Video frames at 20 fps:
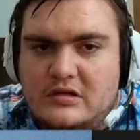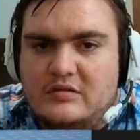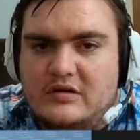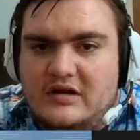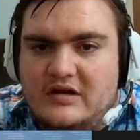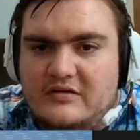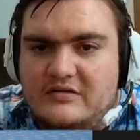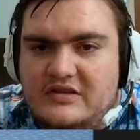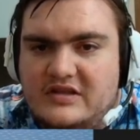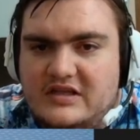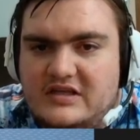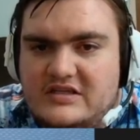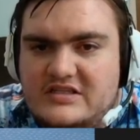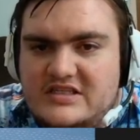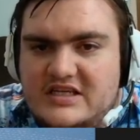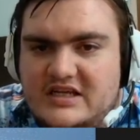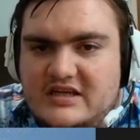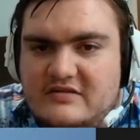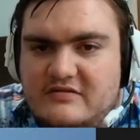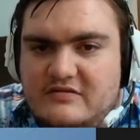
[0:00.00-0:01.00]
We have the
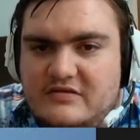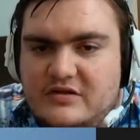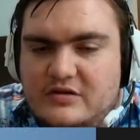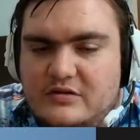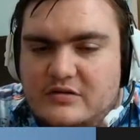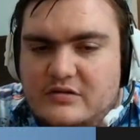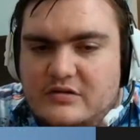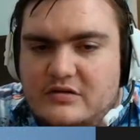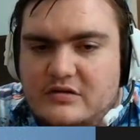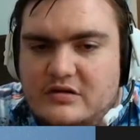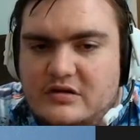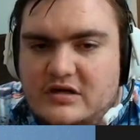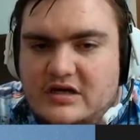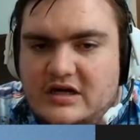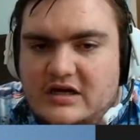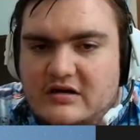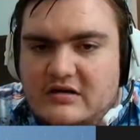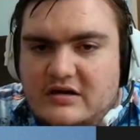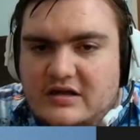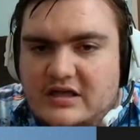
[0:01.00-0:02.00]
second floor
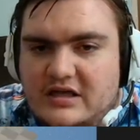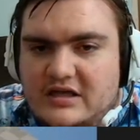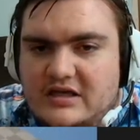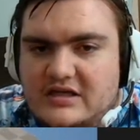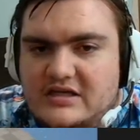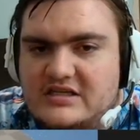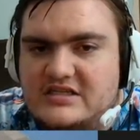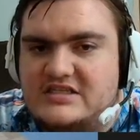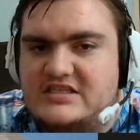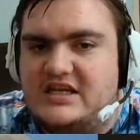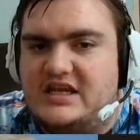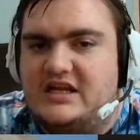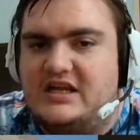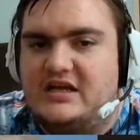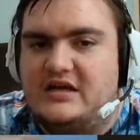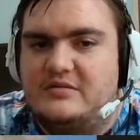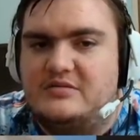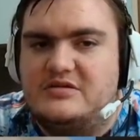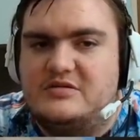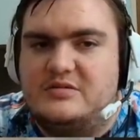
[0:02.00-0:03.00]
area set
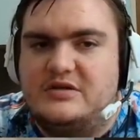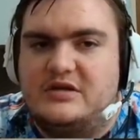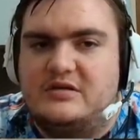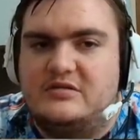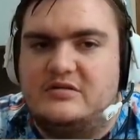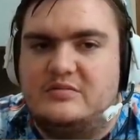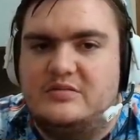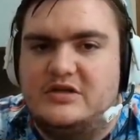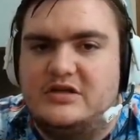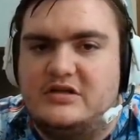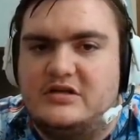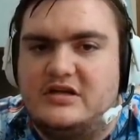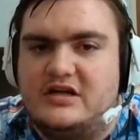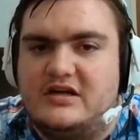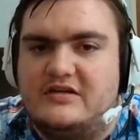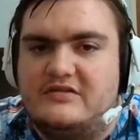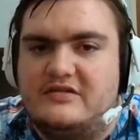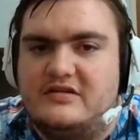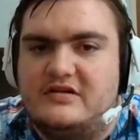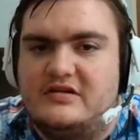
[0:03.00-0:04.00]
up to be able to build
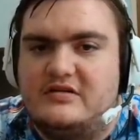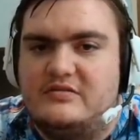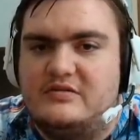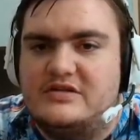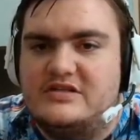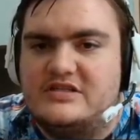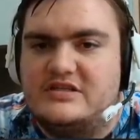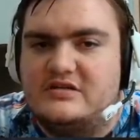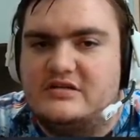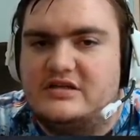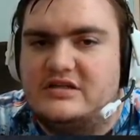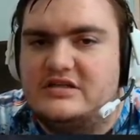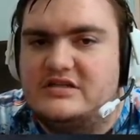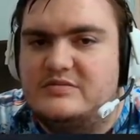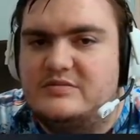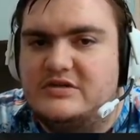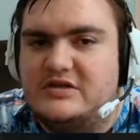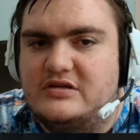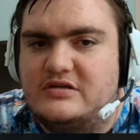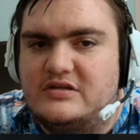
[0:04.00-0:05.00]
off of. We still need
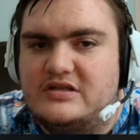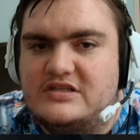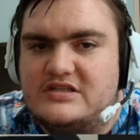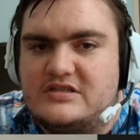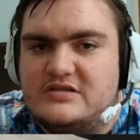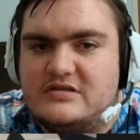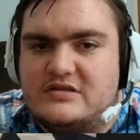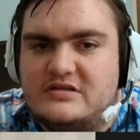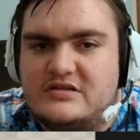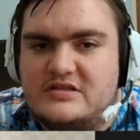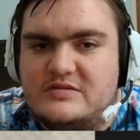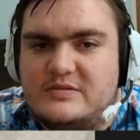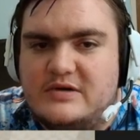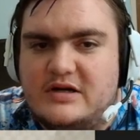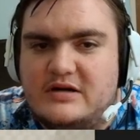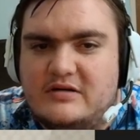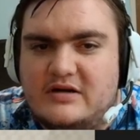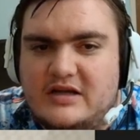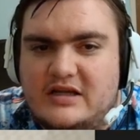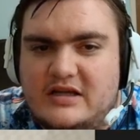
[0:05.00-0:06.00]
to build this little
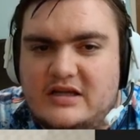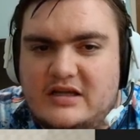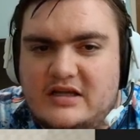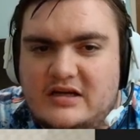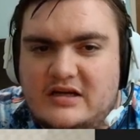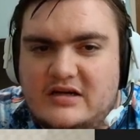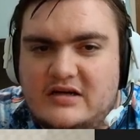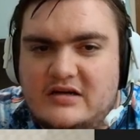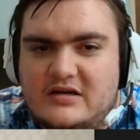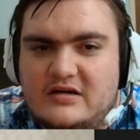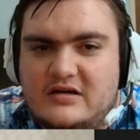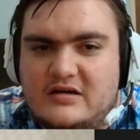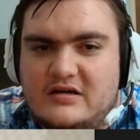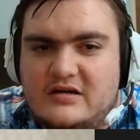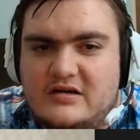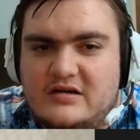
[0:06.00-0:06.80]
spot right here.